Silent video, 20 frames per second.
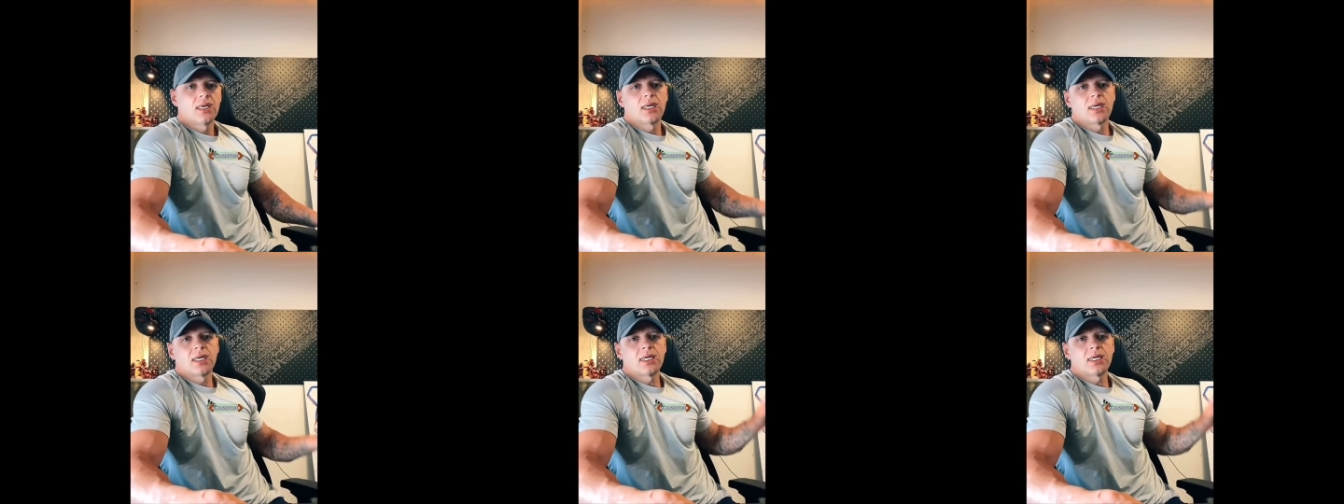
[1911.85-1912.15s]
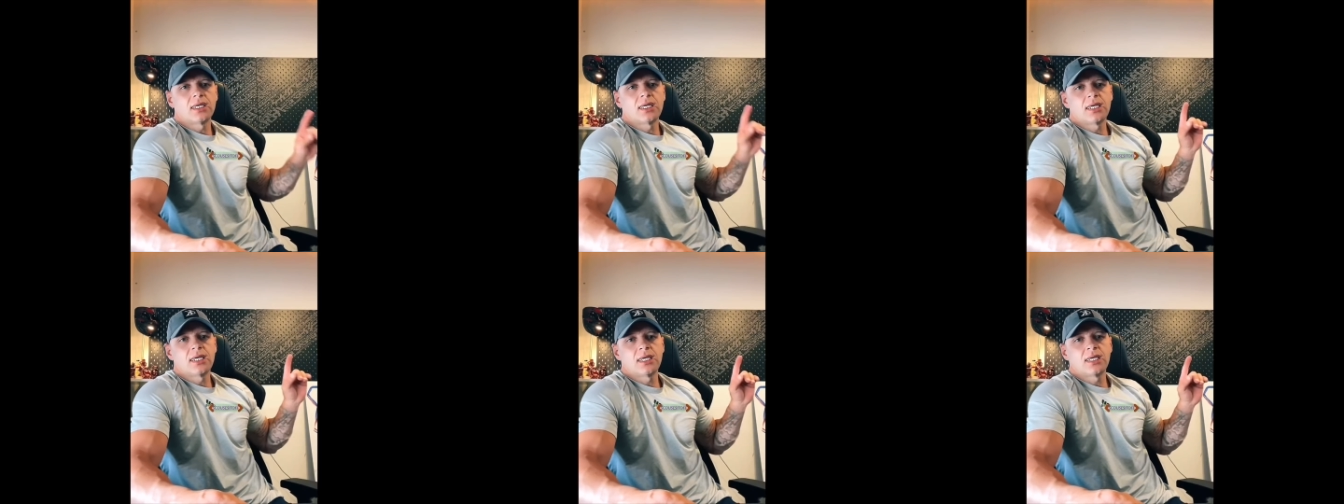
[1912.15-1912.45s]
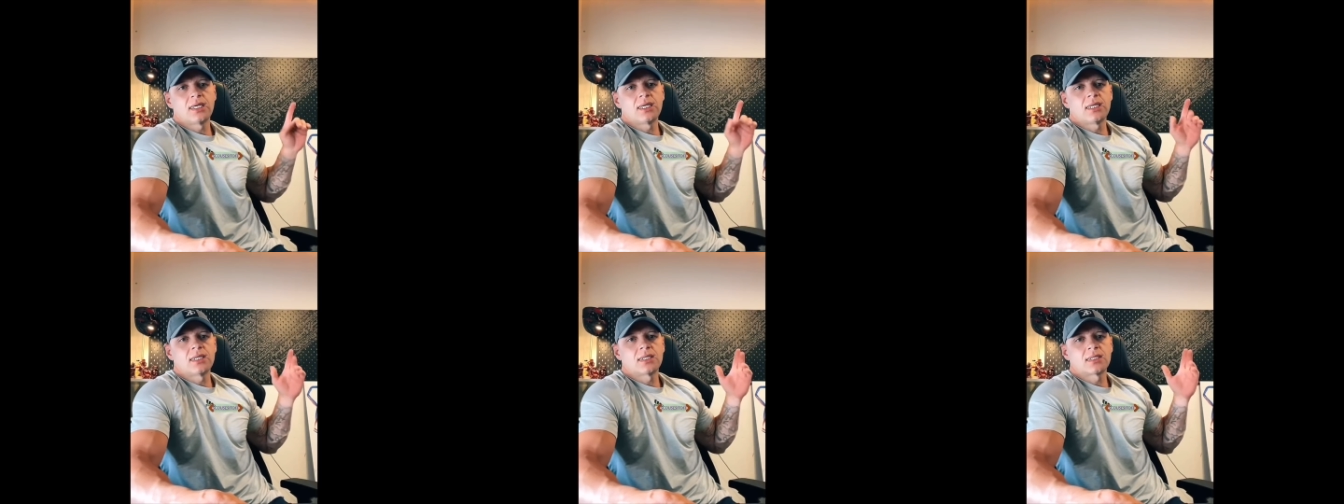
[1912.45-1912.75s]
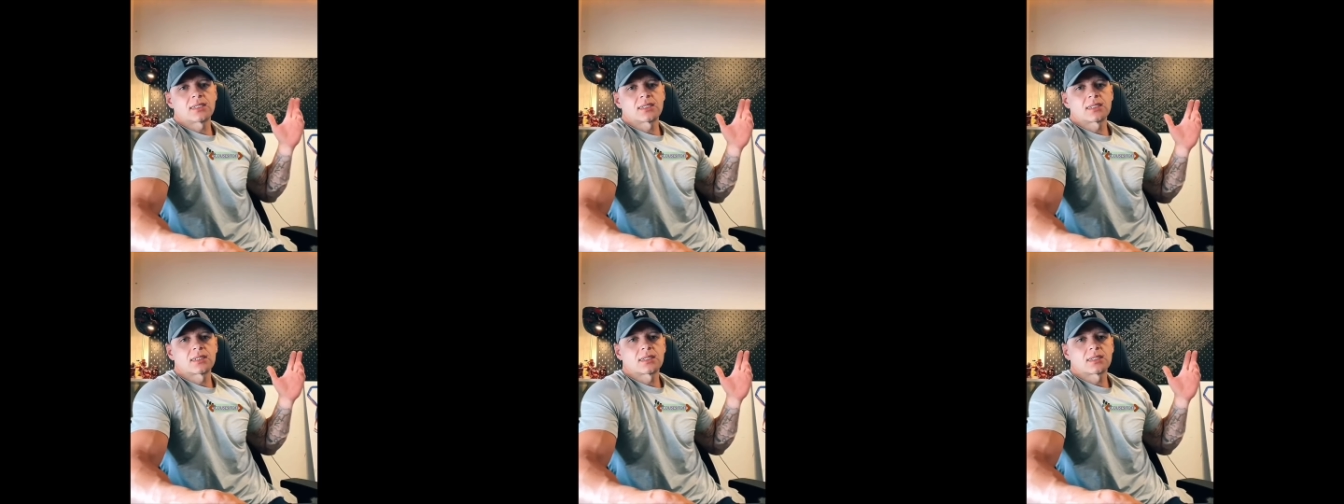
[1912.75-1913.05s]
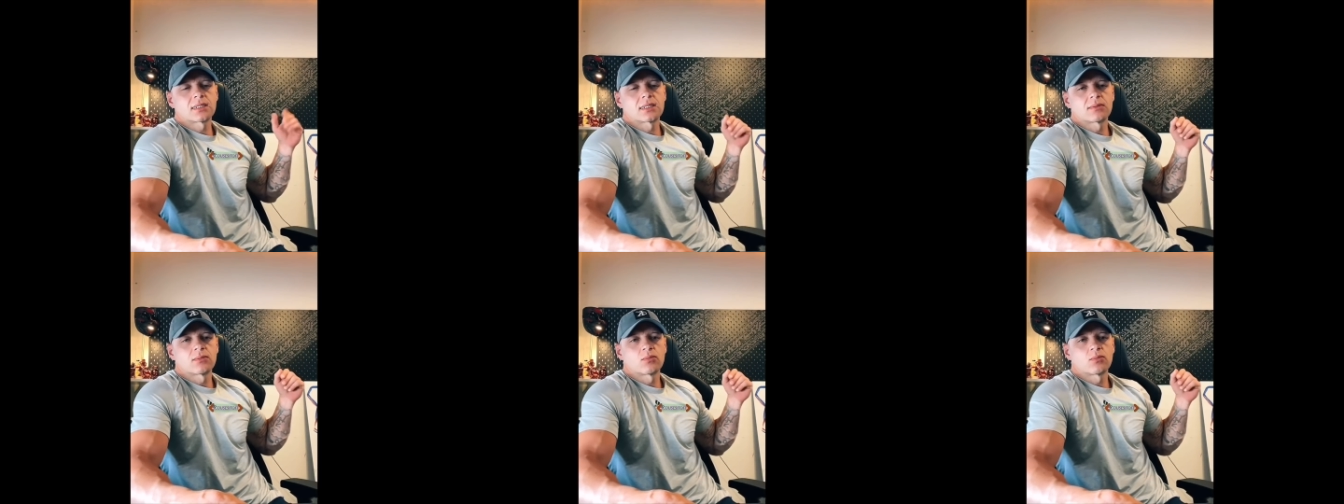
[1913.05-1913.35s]
He
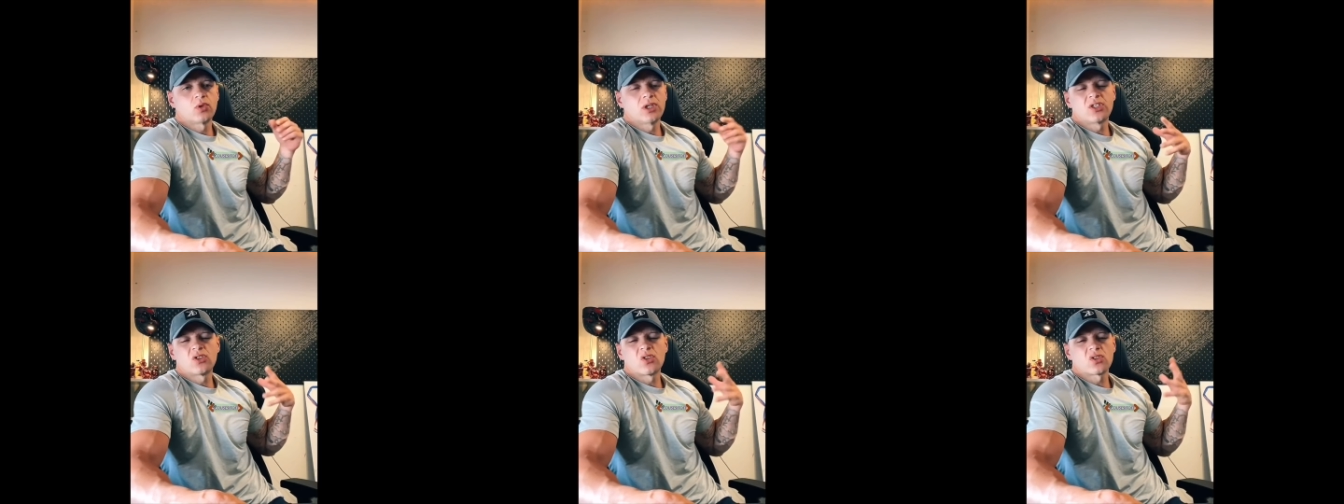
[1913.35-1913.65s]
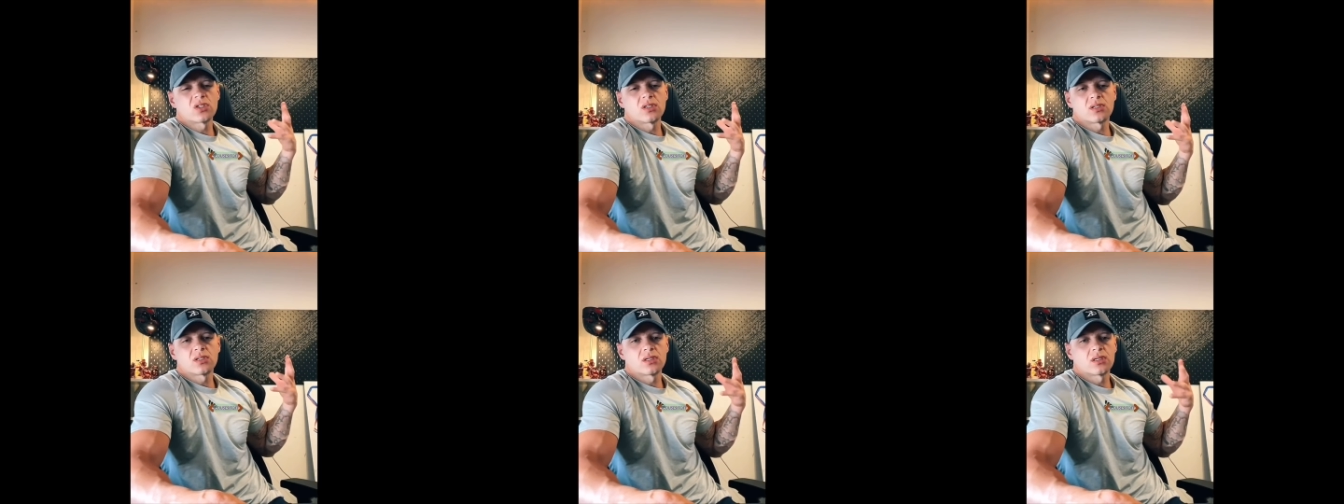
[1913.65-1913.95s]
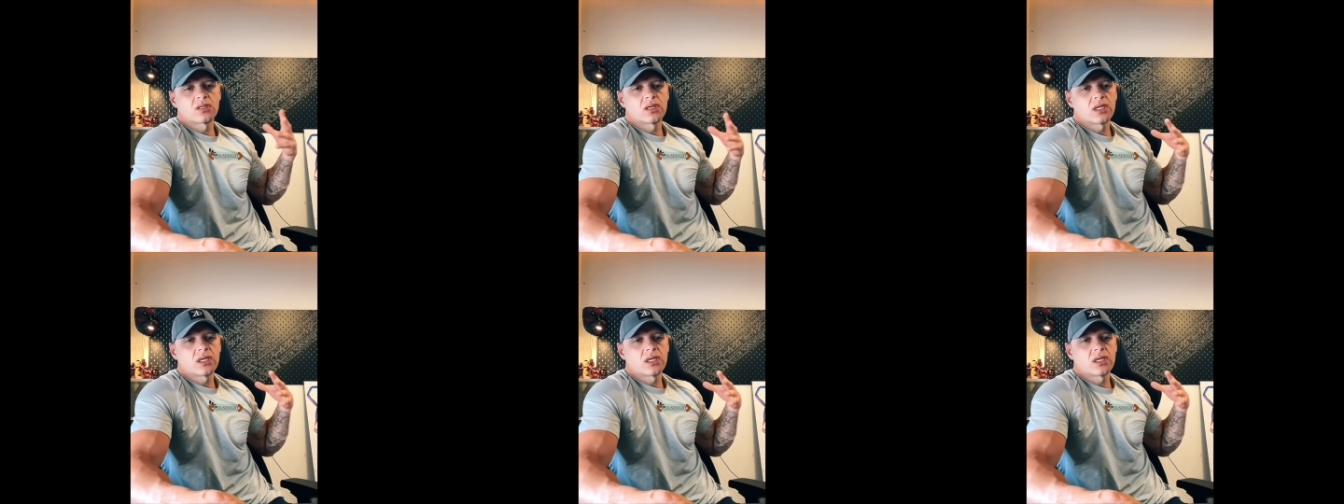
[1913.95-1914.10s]
needs... Well, he doesn't.